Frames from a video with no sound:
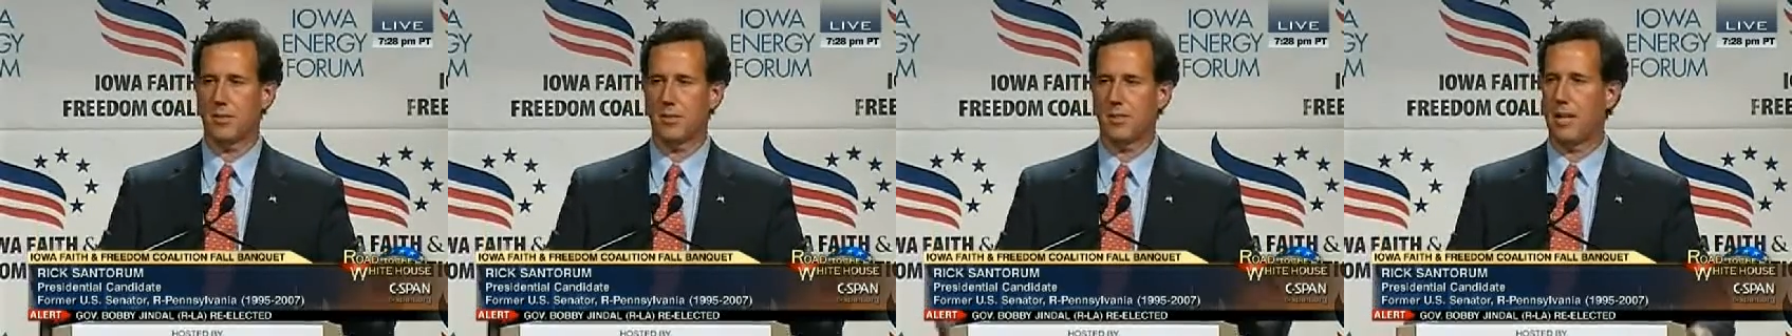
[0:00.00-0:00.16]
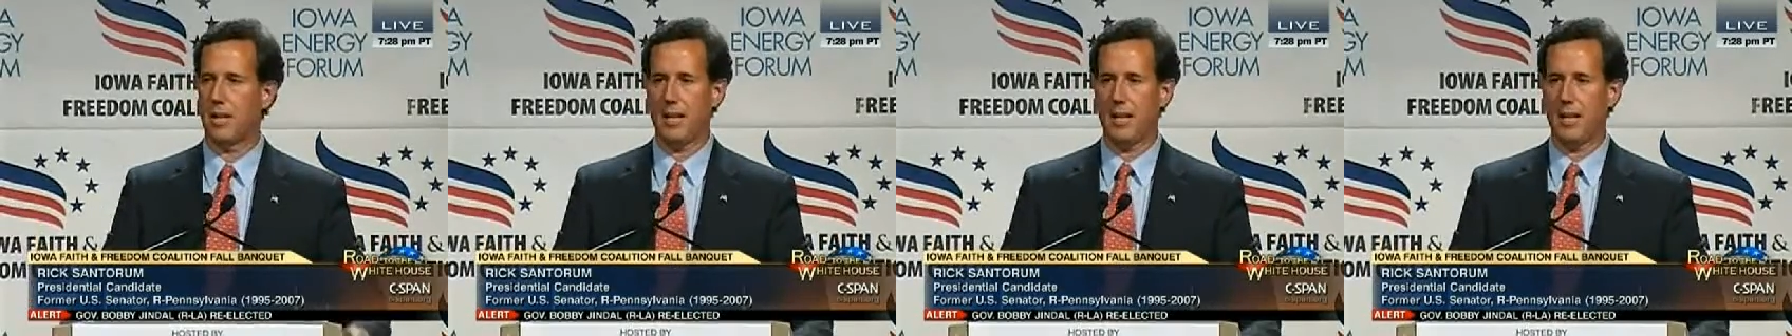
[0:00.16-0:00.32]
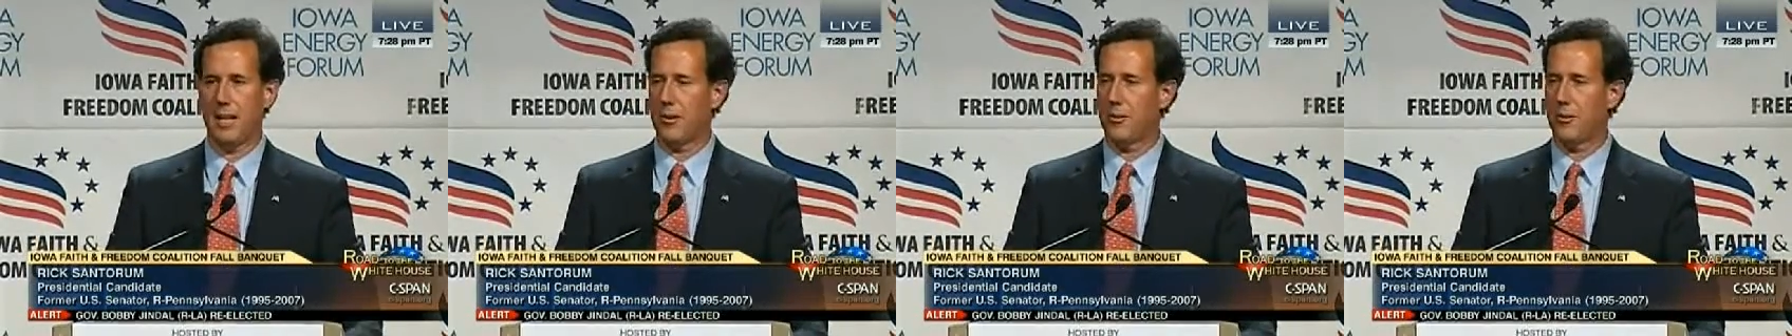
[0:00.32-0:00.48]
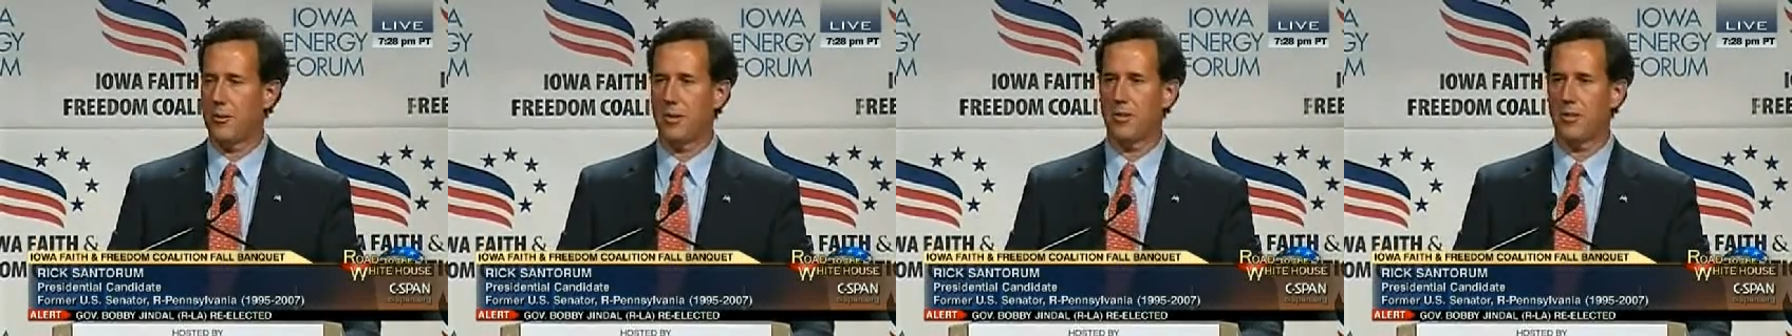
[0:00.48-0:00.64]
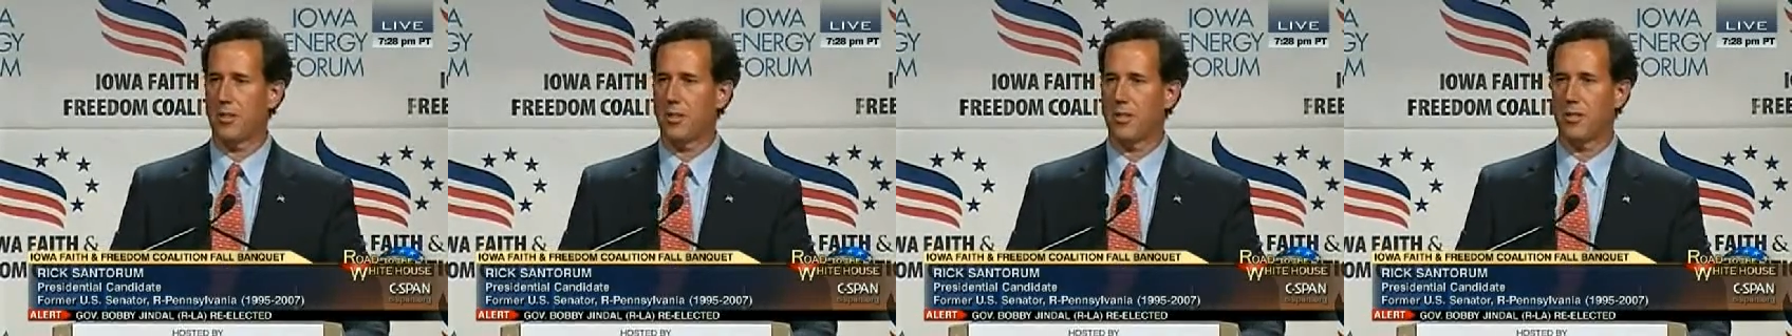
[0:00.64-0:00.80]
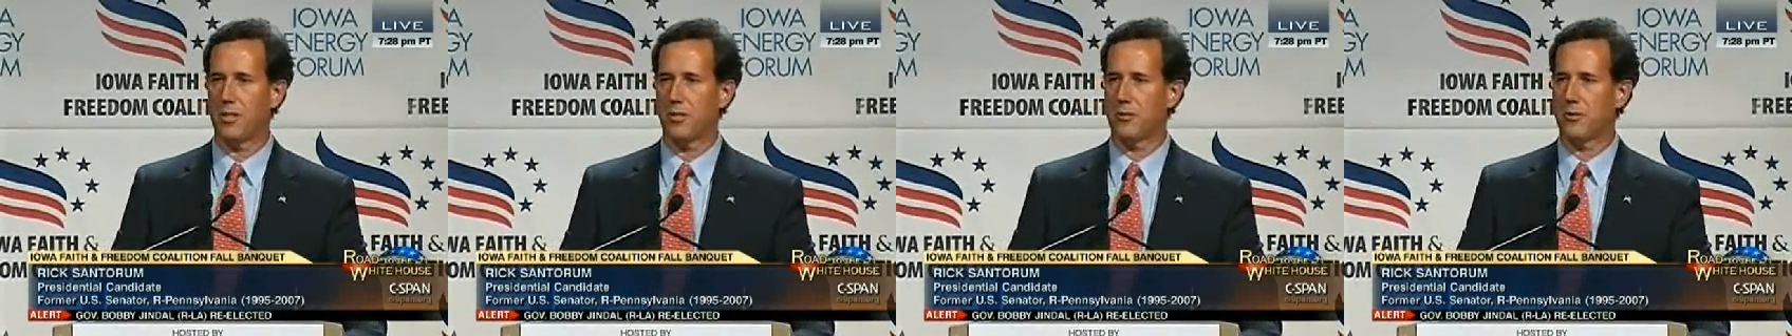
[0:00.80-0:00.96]
just that
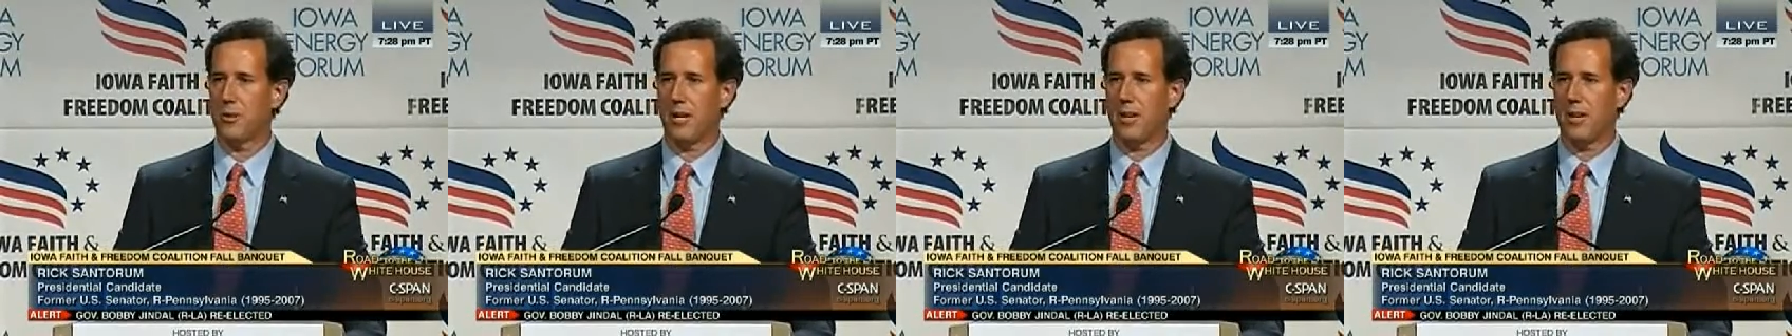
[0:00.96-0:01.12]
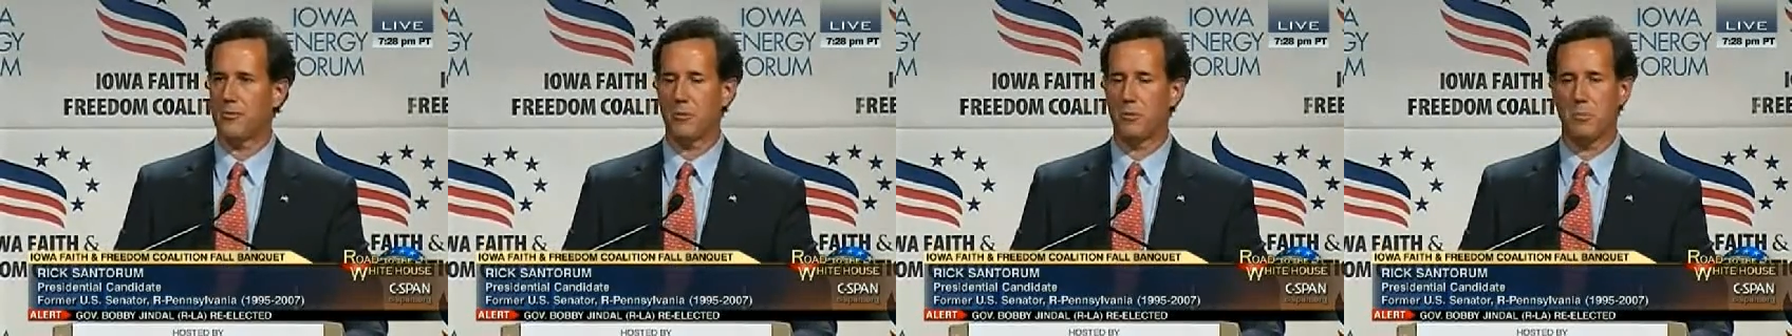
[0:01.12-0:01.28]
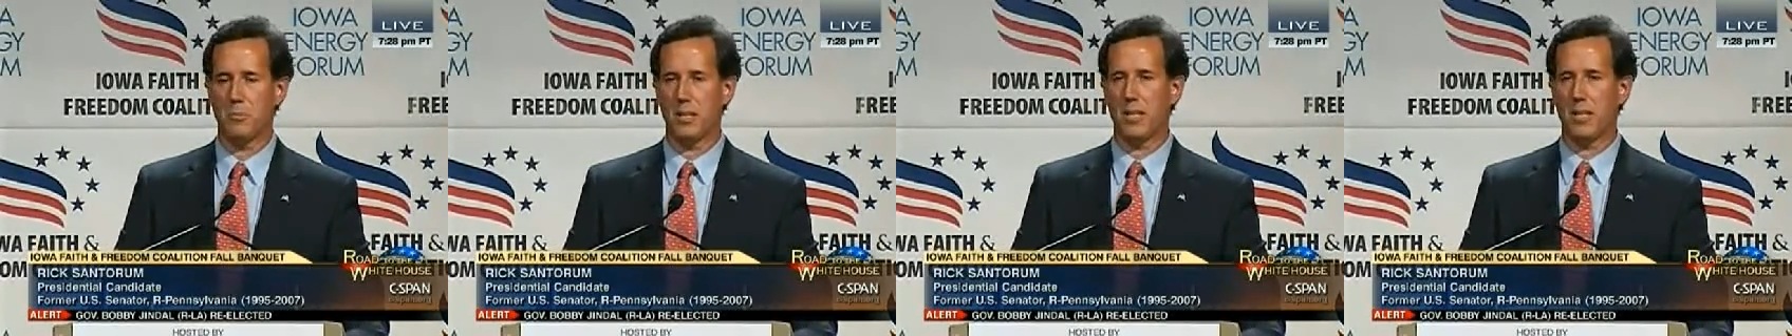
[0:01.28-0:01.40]
area of the country,